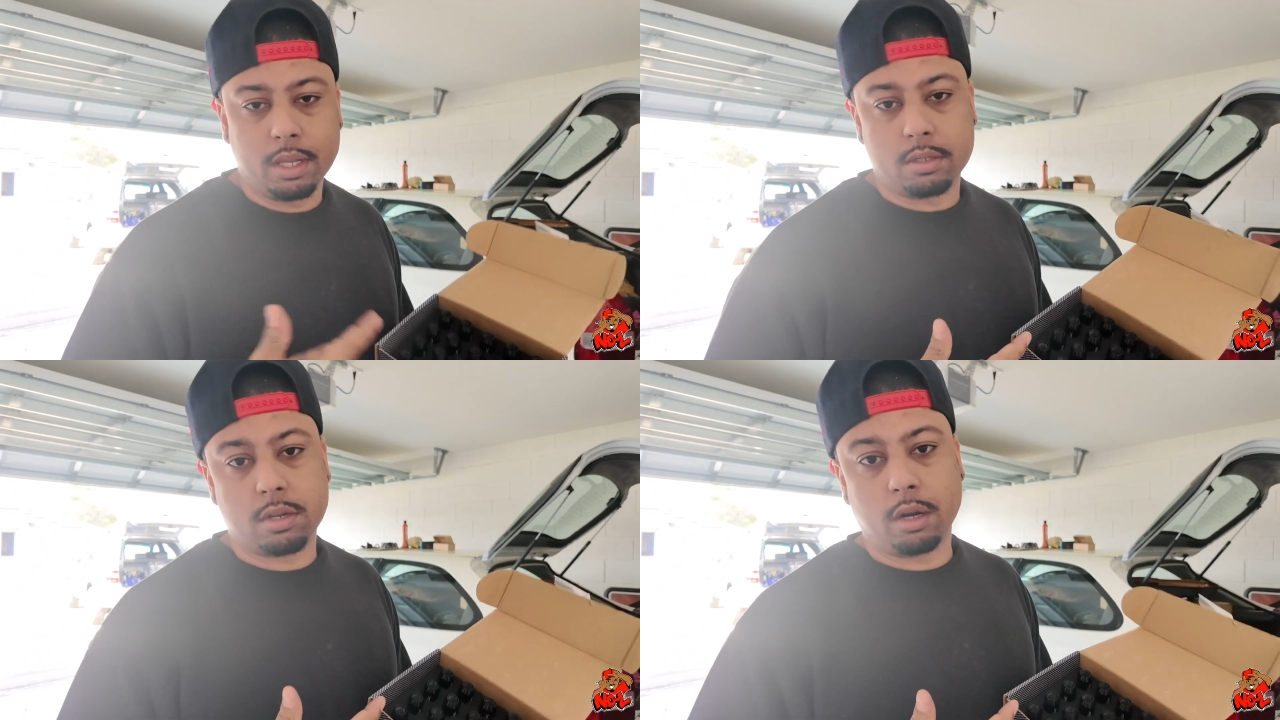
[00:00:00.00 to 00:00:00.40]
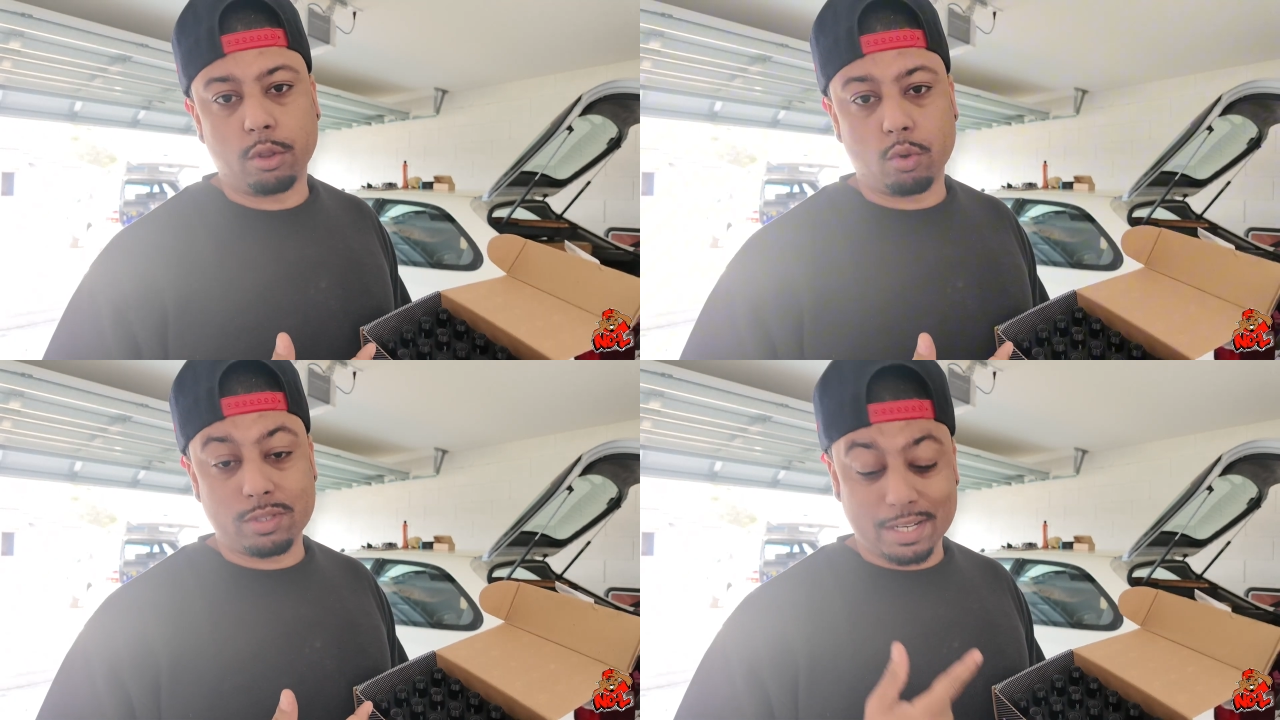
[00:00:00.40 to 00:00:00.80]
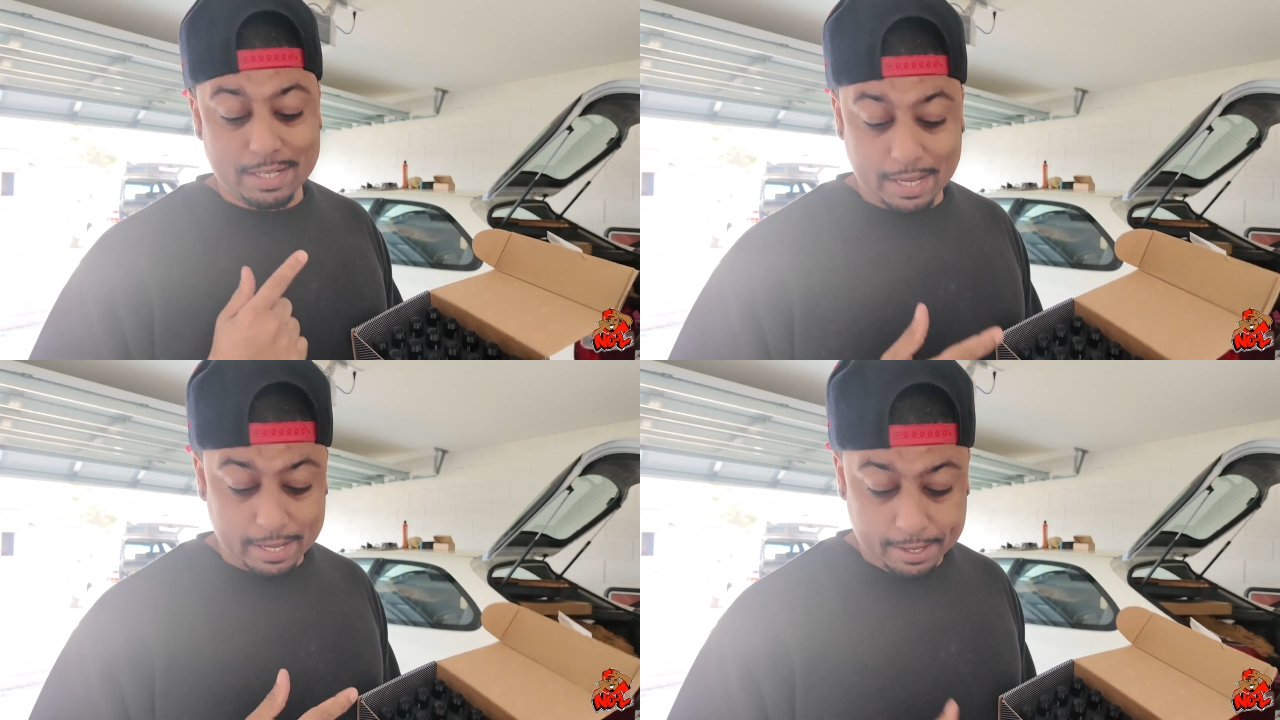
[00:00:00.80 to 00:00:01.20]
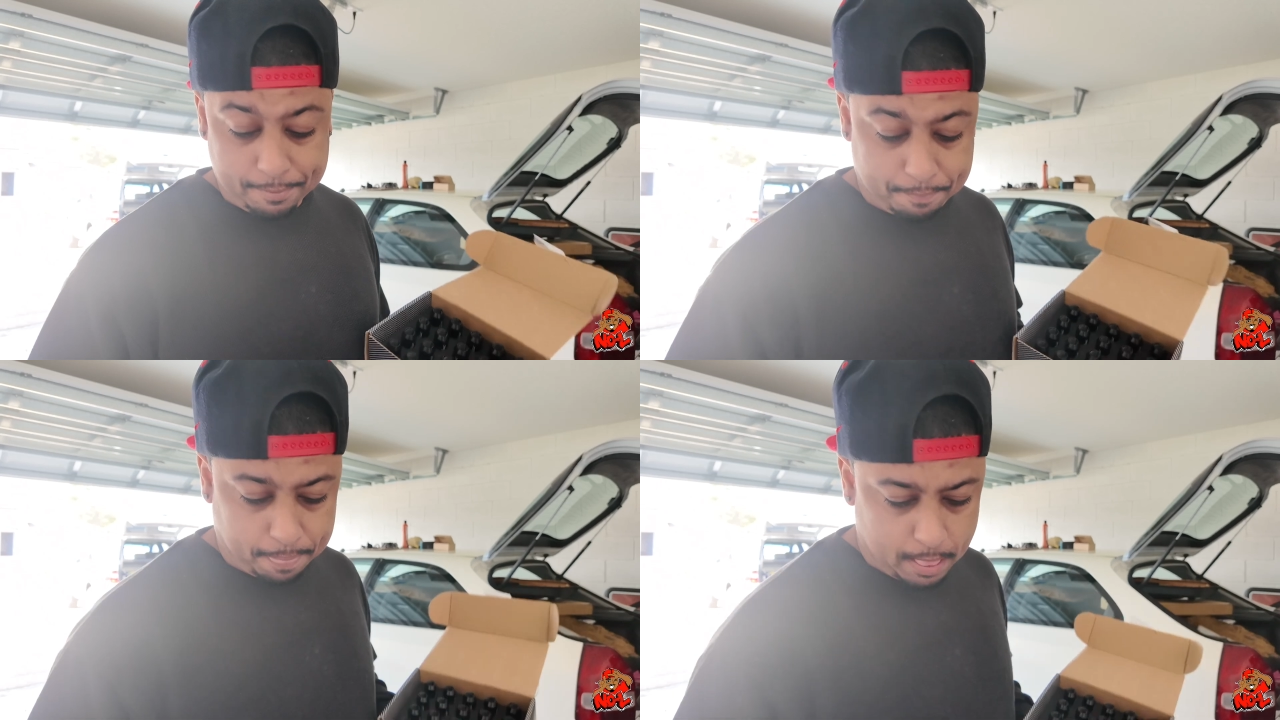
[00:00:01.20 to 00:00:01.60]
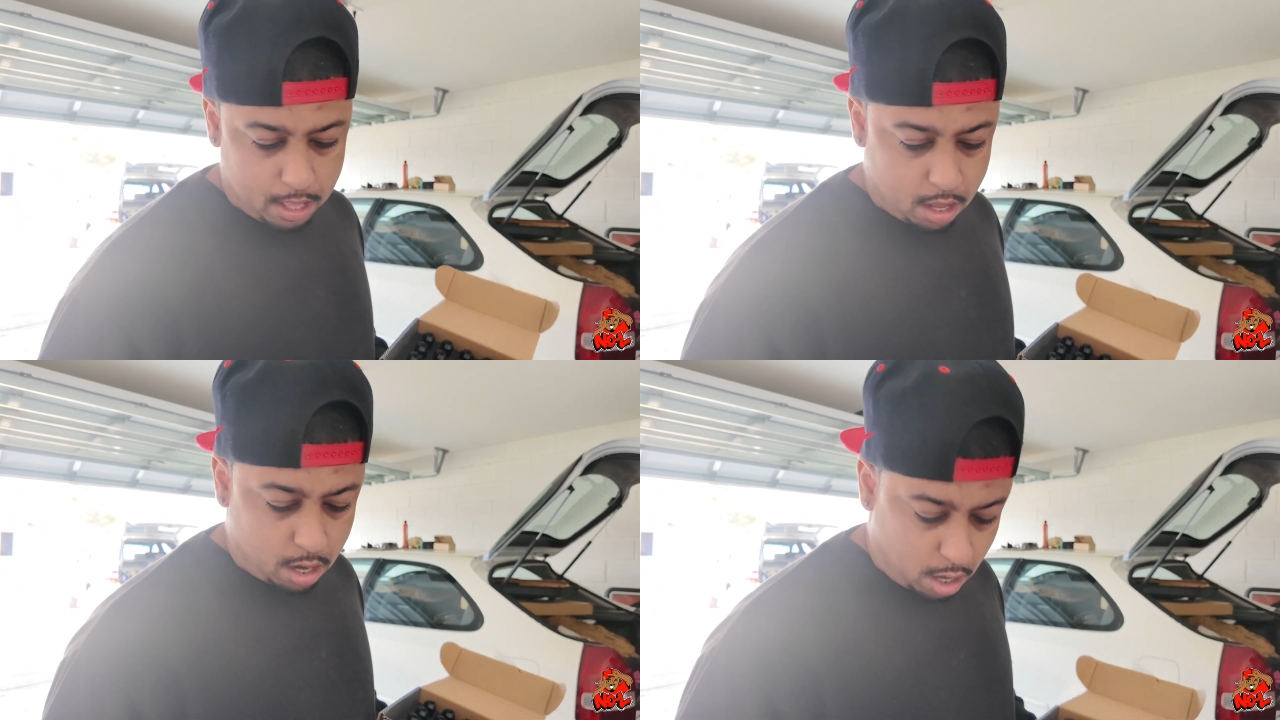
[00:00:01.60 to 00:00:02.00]
installing those today.
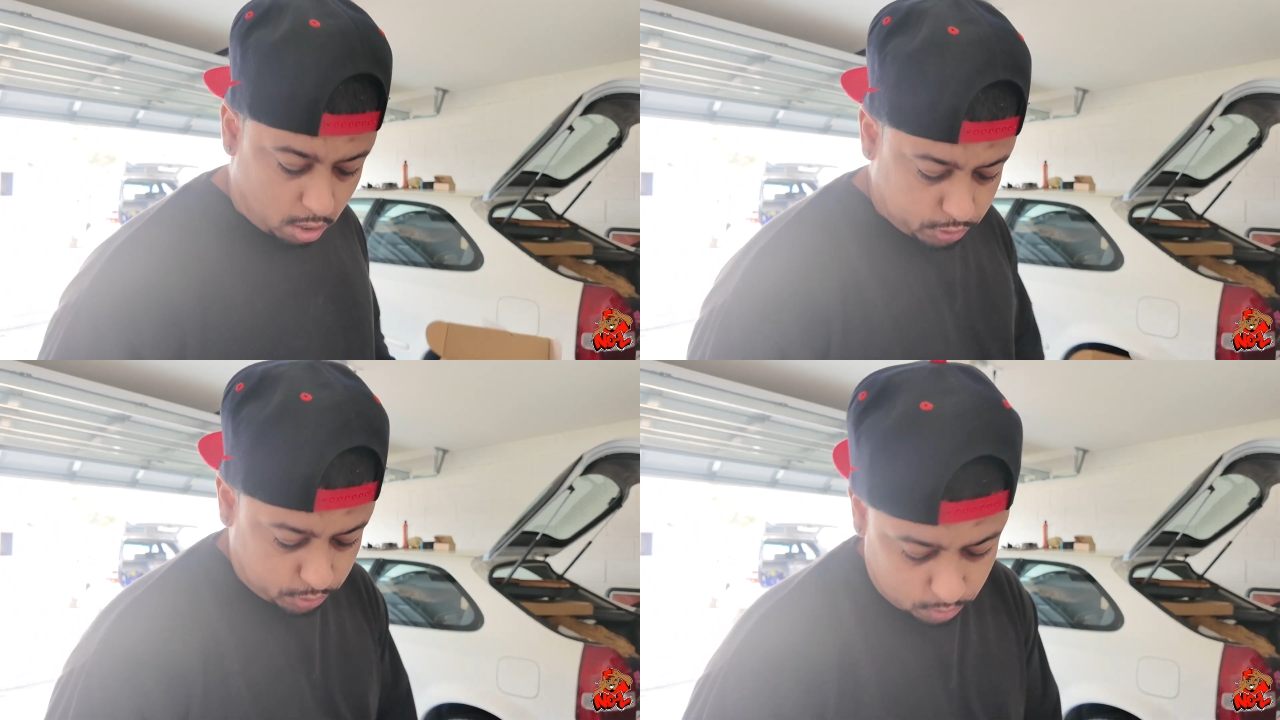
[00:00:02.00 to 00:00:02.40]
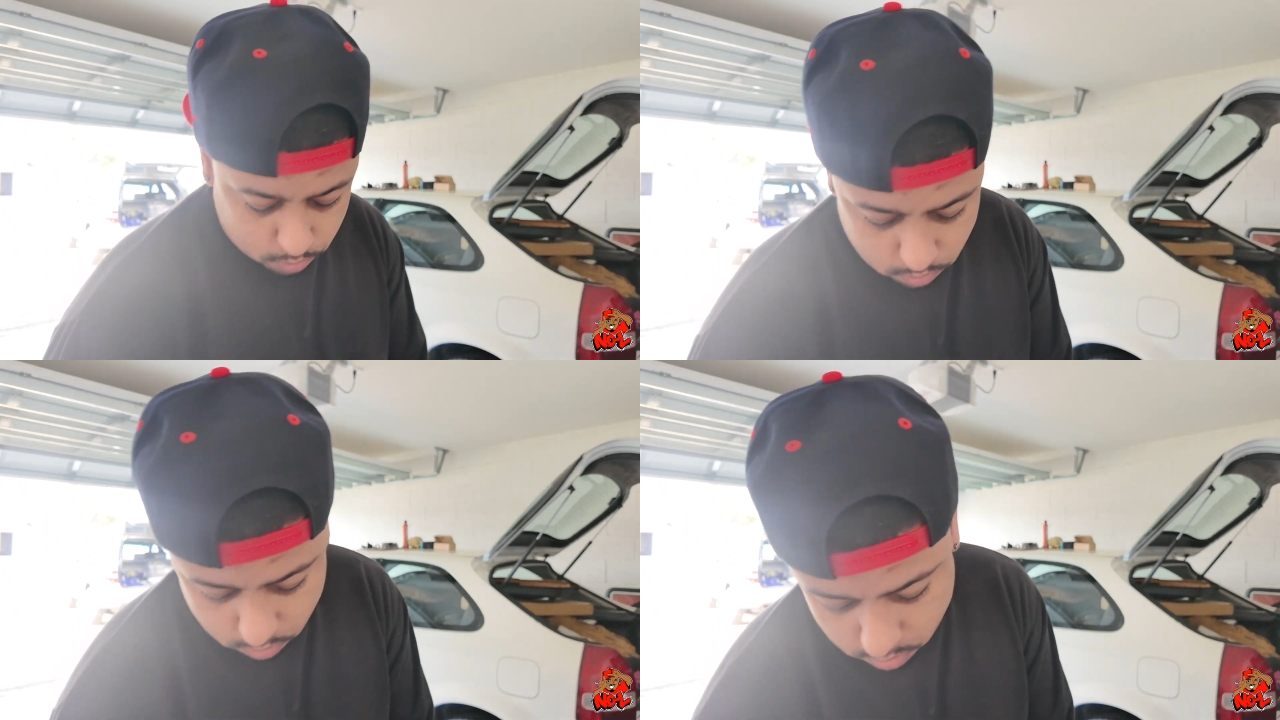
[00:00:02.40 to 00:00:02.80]
Also,